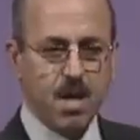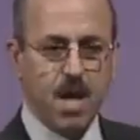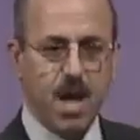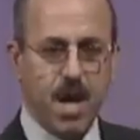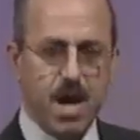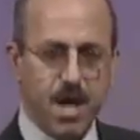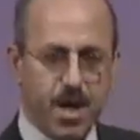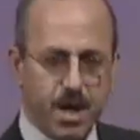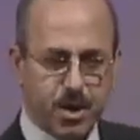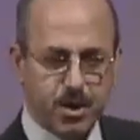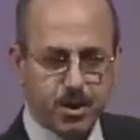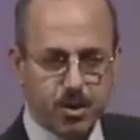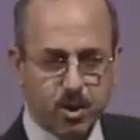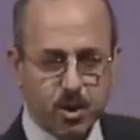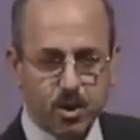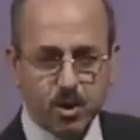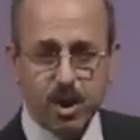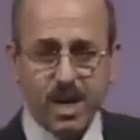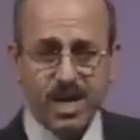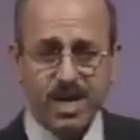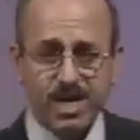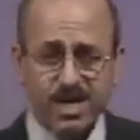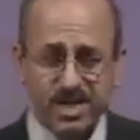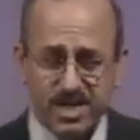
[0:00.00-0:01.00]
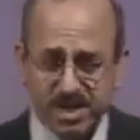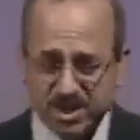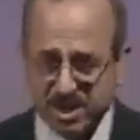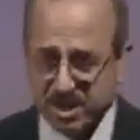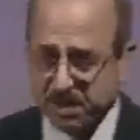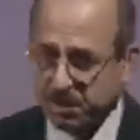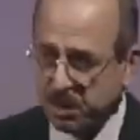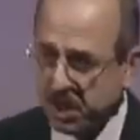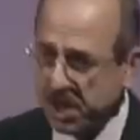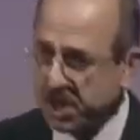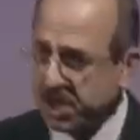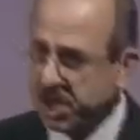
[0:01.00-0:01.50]
Ayatollah and
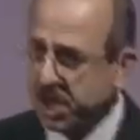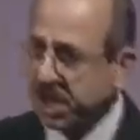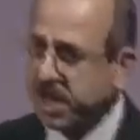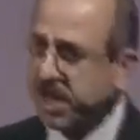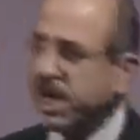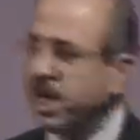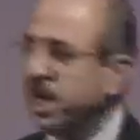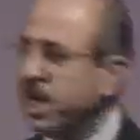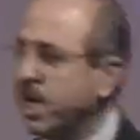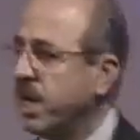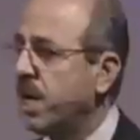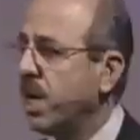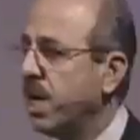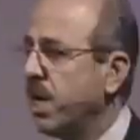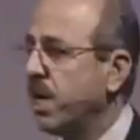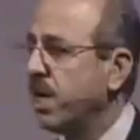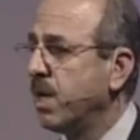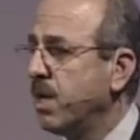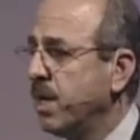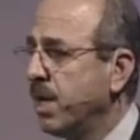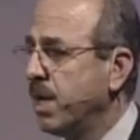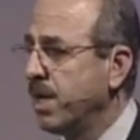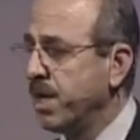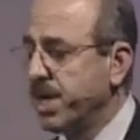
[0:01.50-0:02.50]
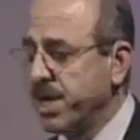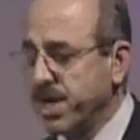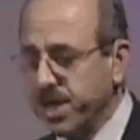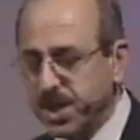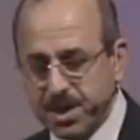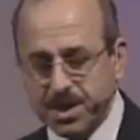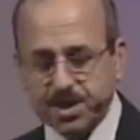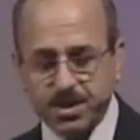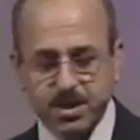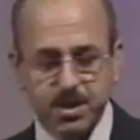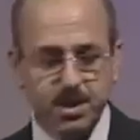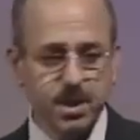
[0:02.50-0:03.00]
especially
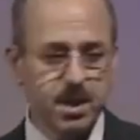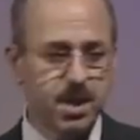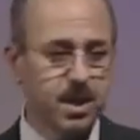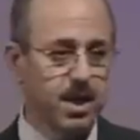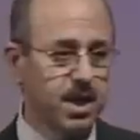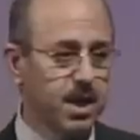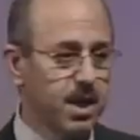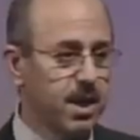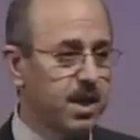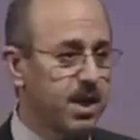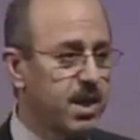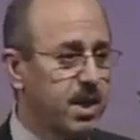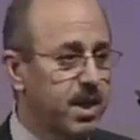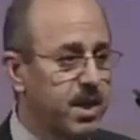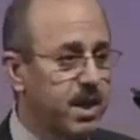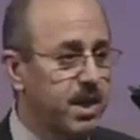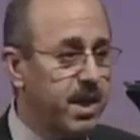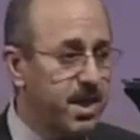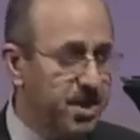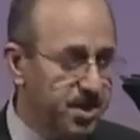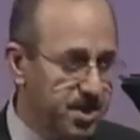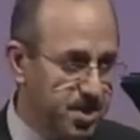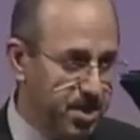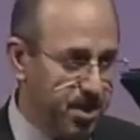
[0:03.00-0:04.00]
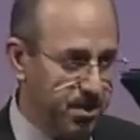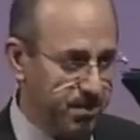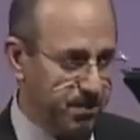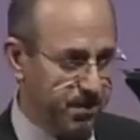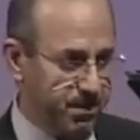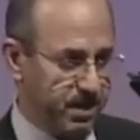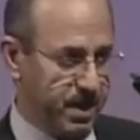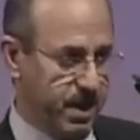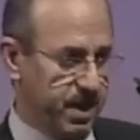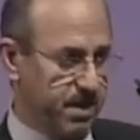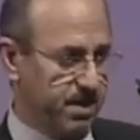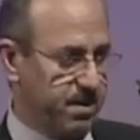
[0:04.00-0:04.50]
his clergy
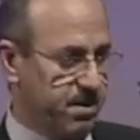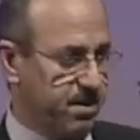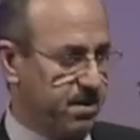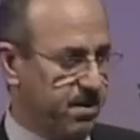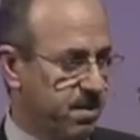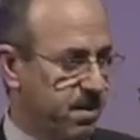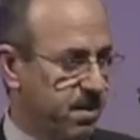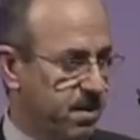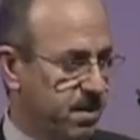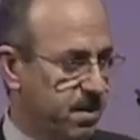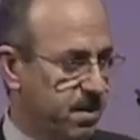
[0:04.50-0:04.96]
friends.